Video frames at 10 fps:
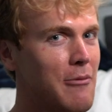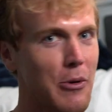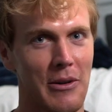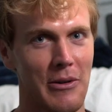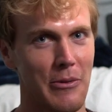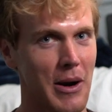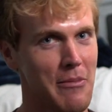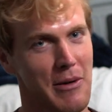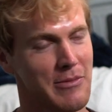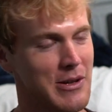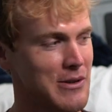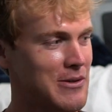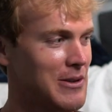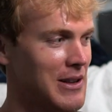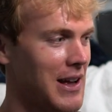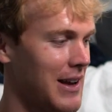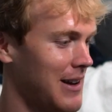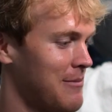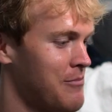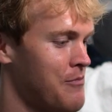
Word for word: wondering what I'm up to or like,